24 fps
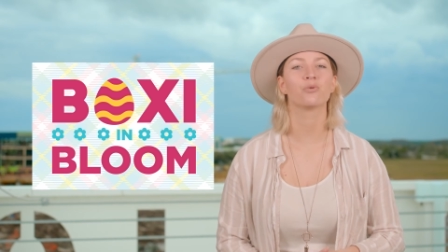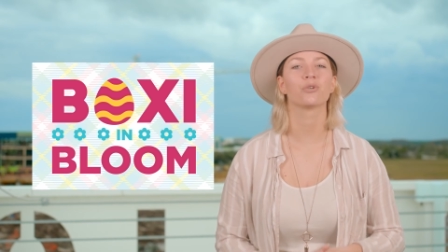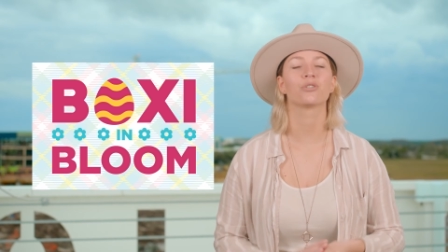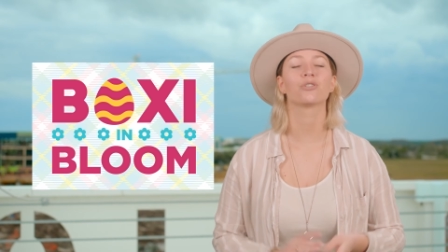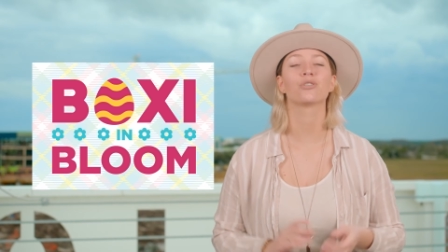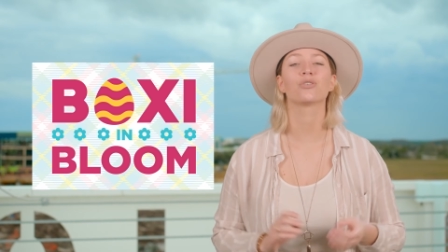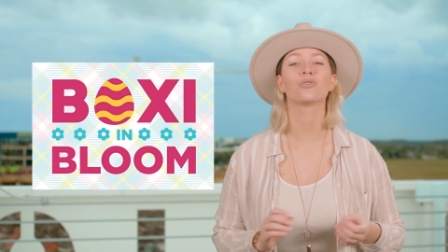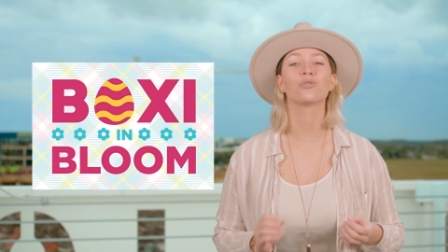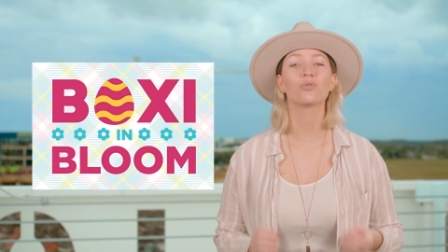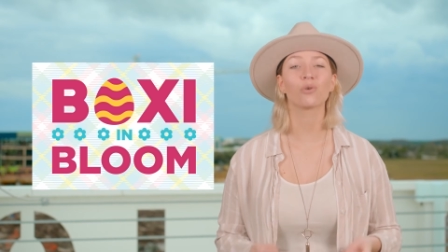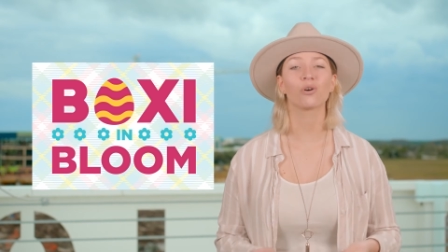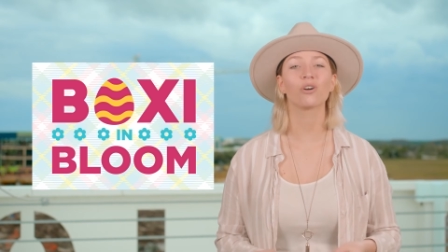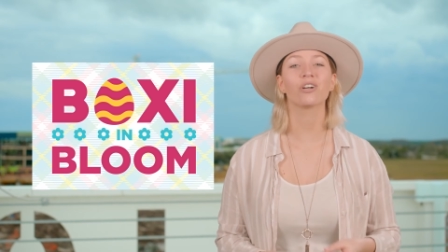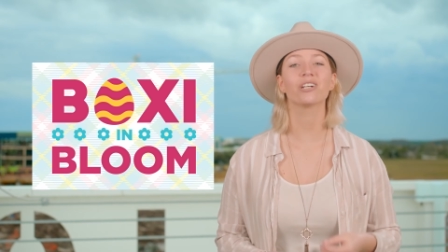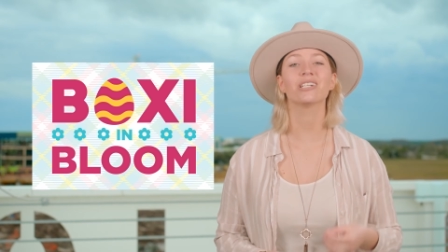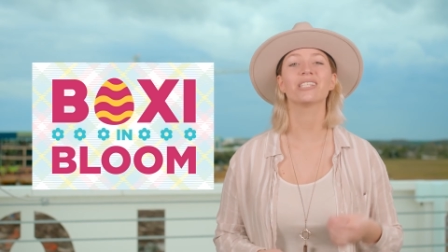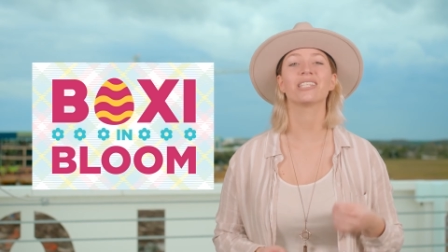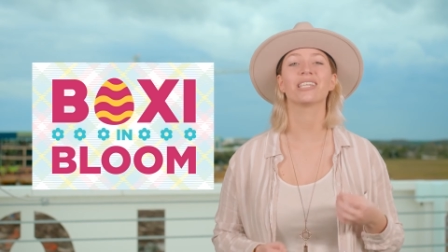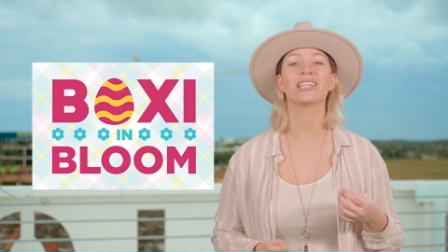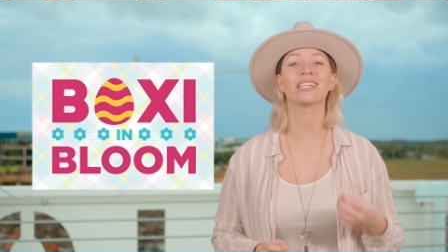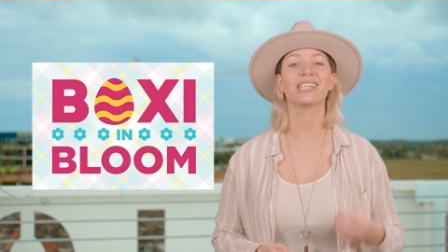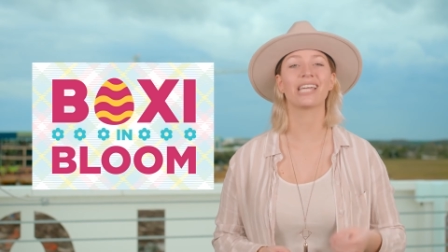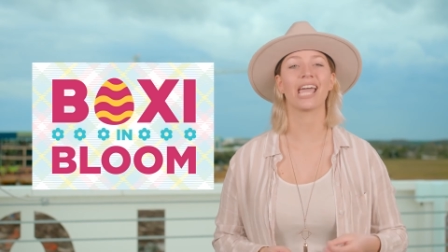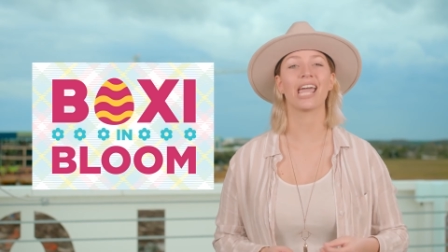with
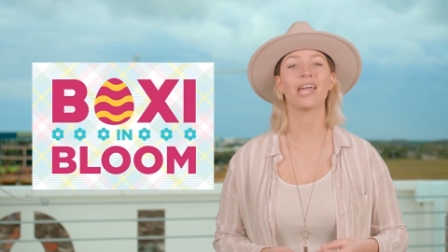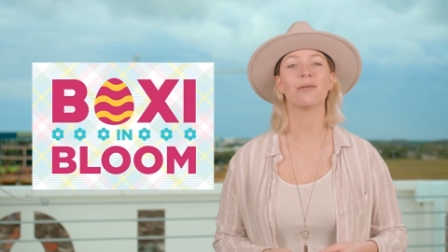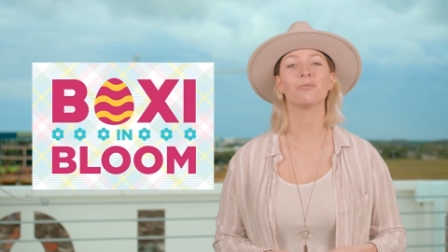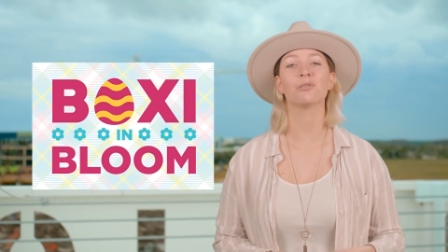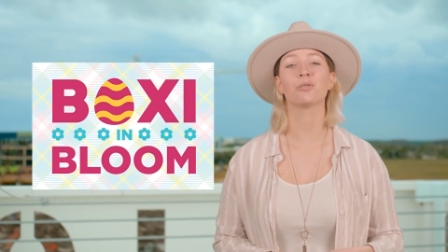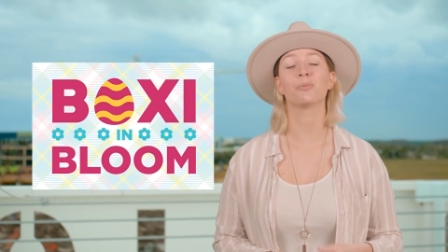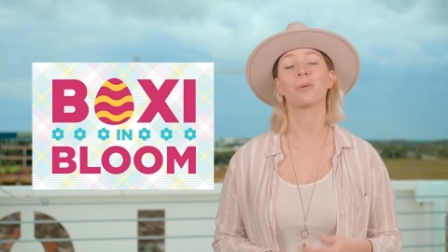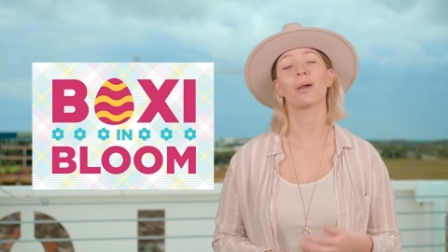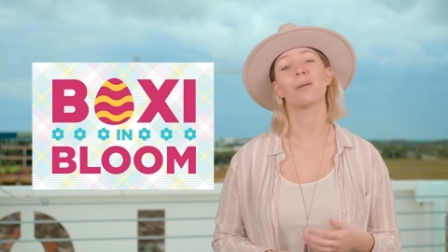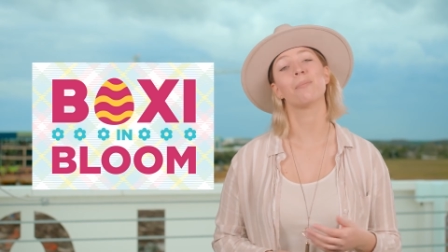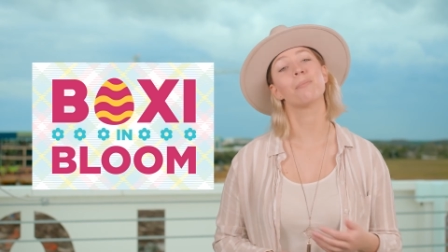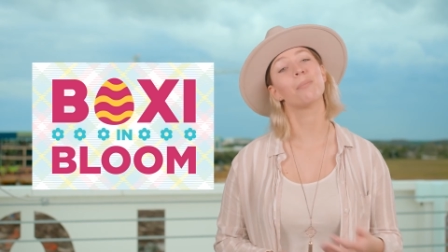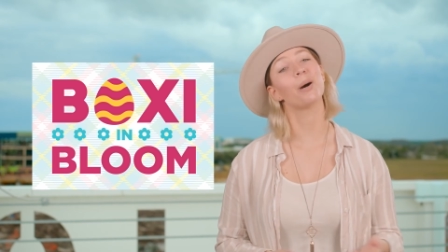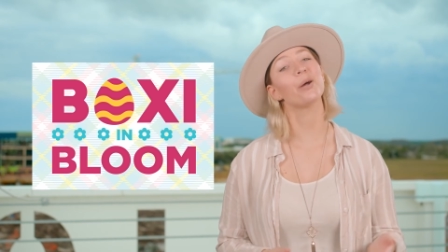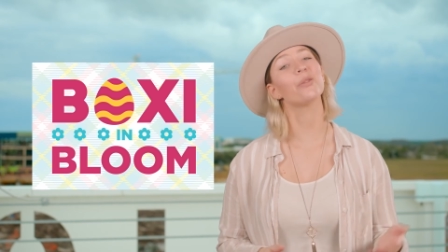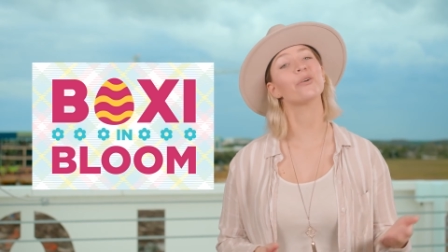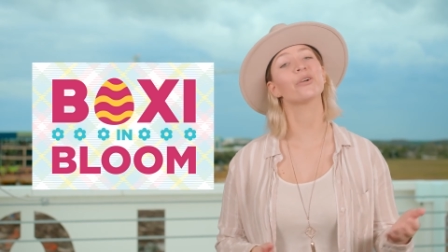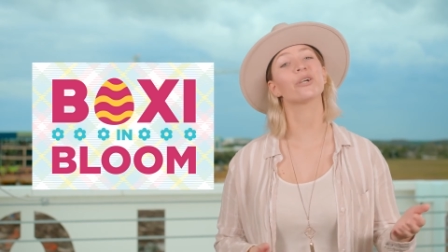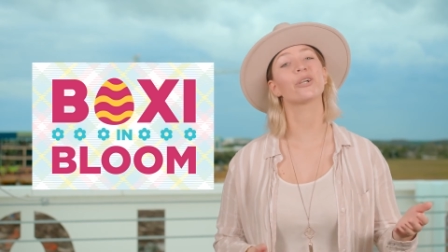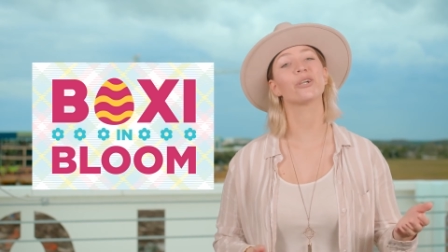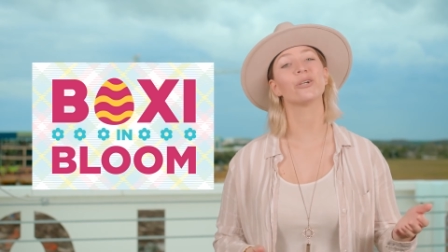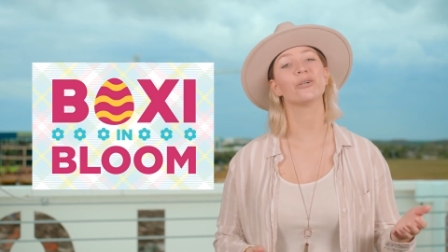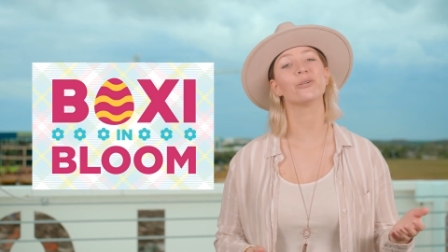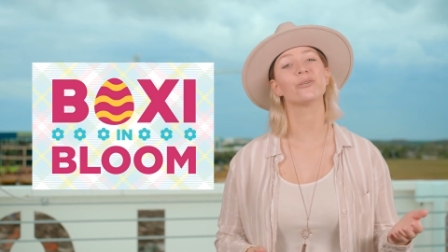stories and games by
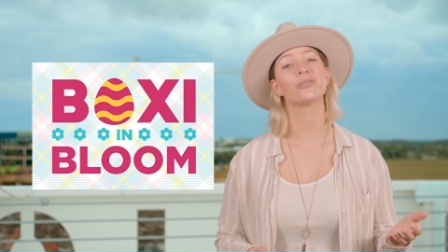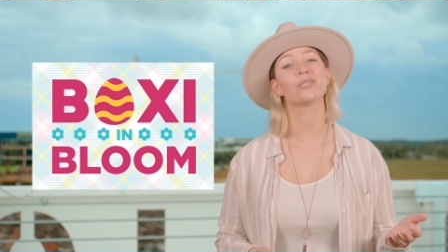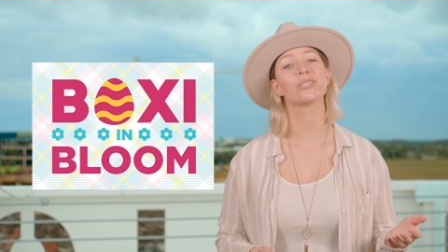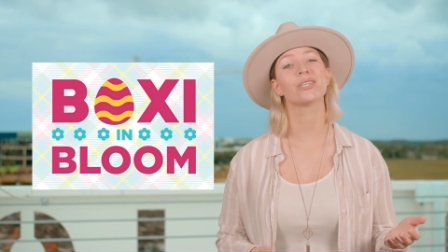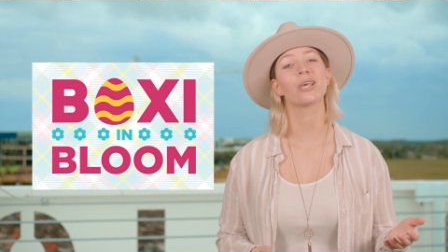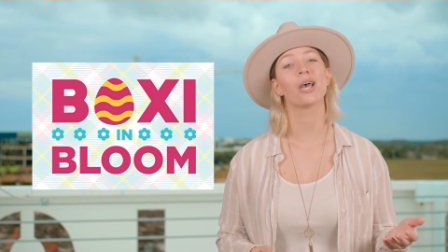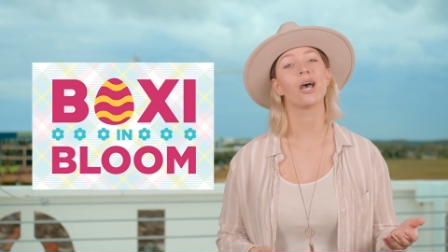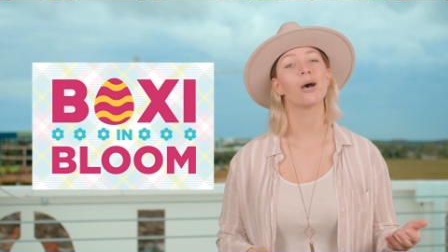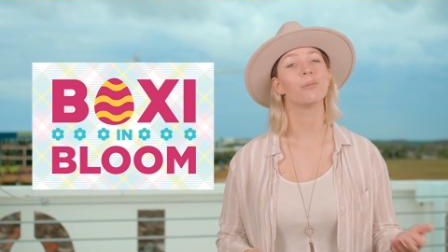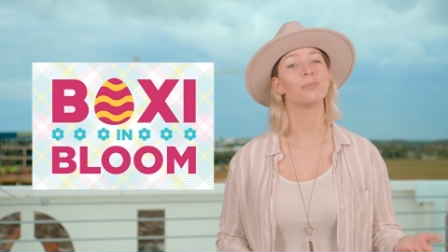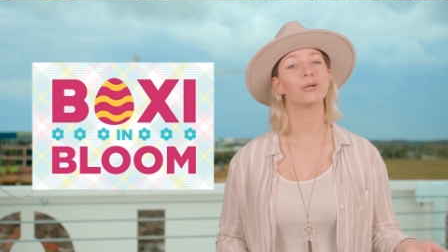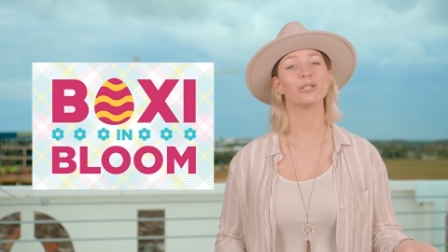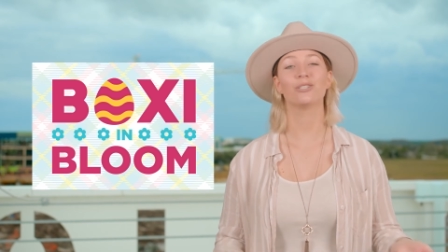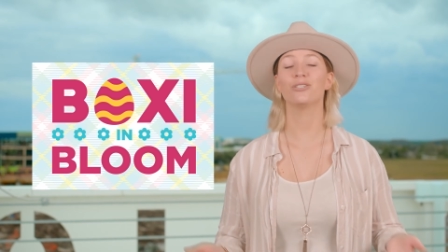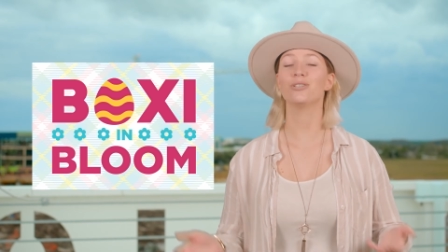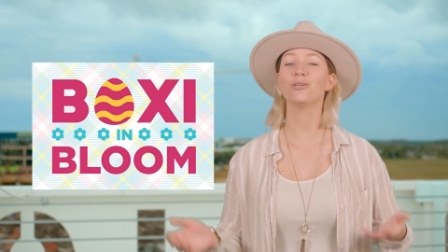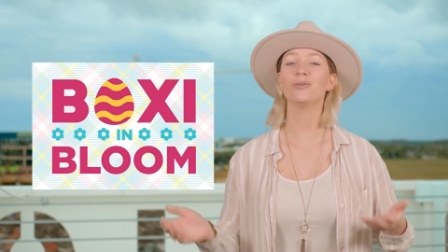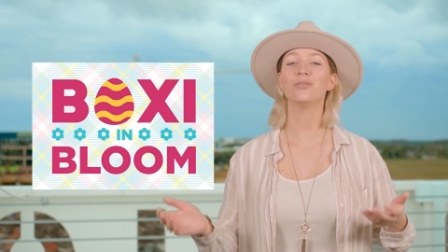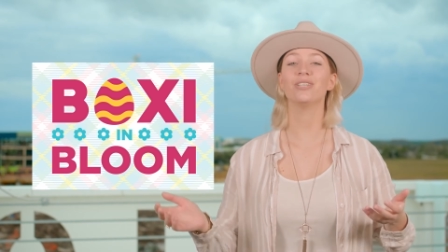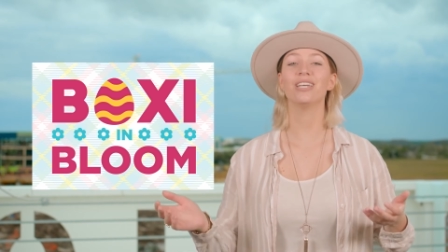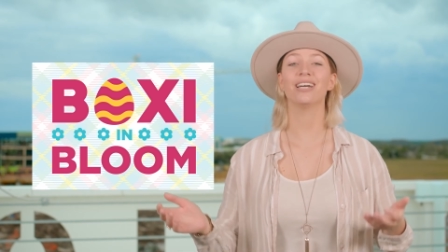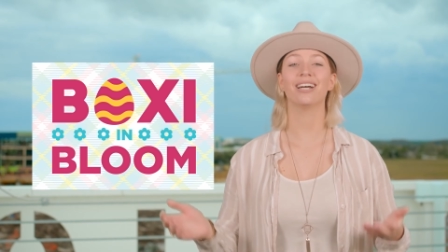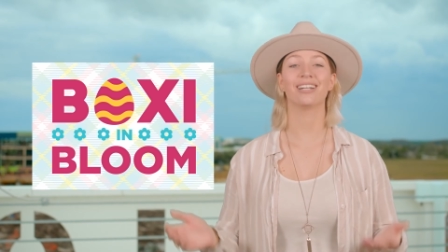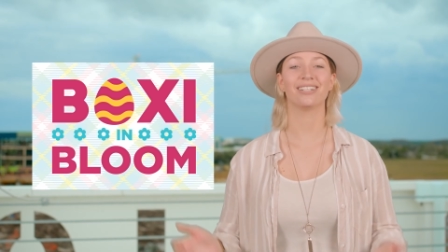Mother Goose,
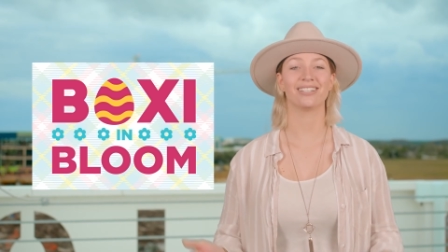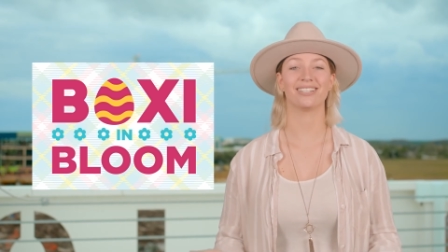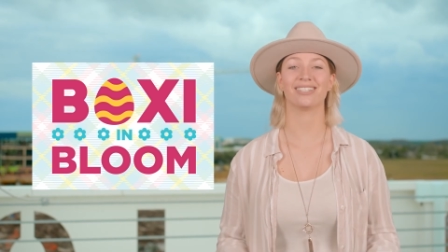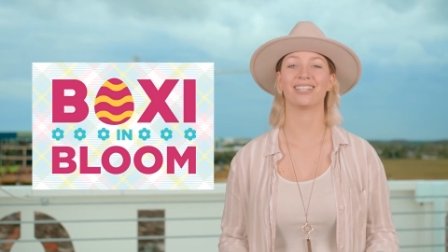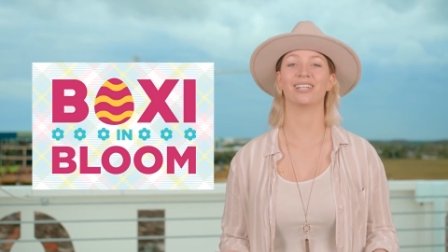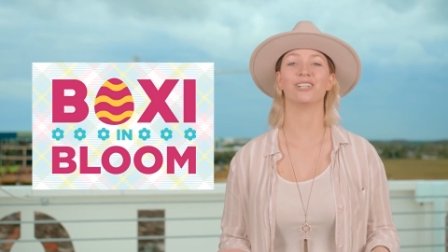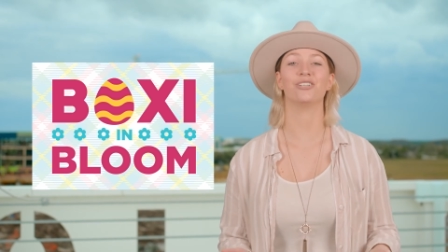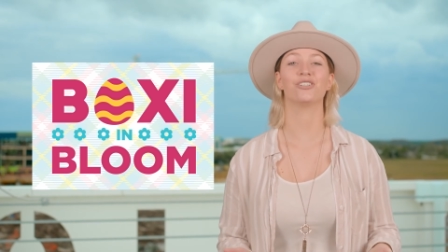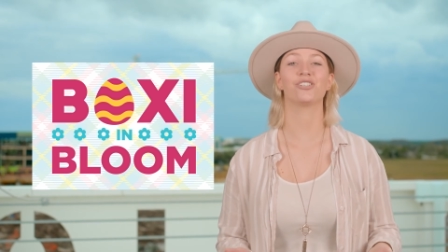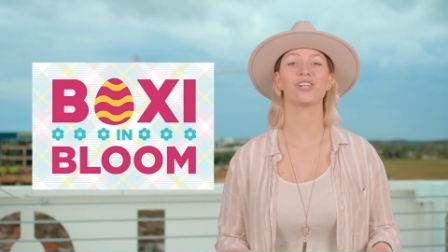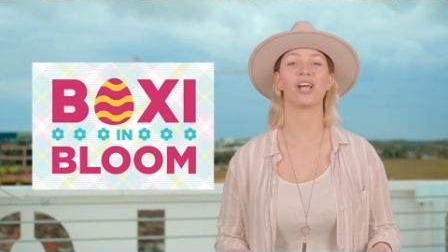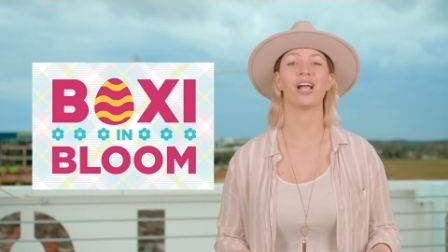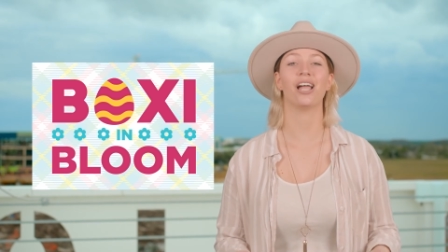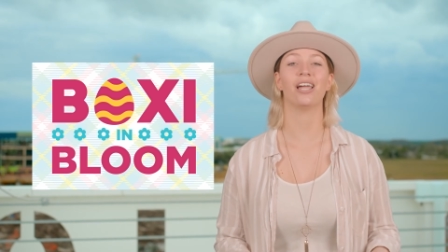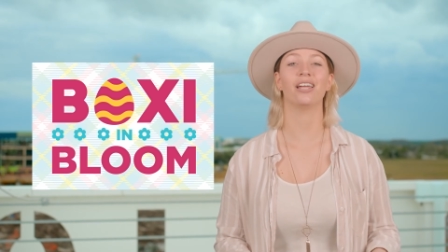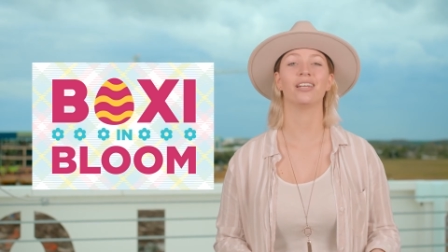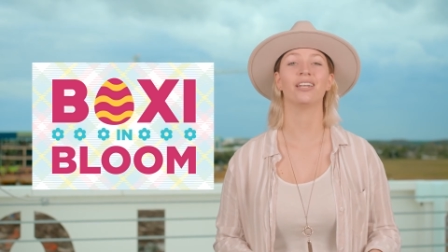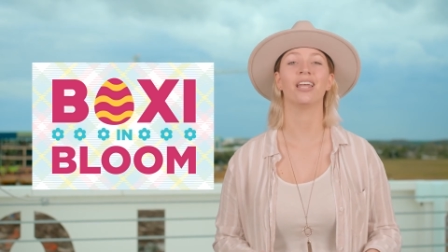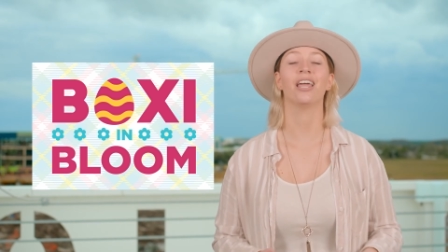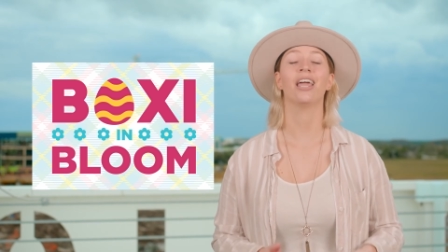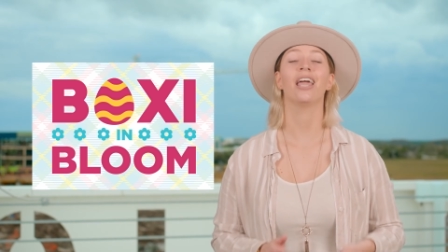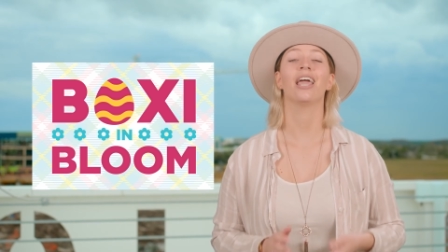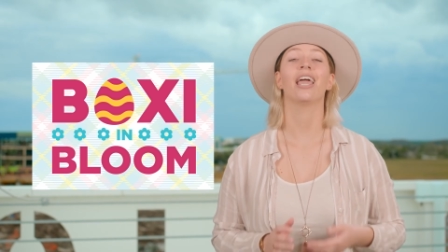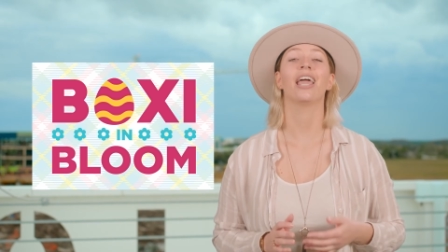Petunia and Sunshine,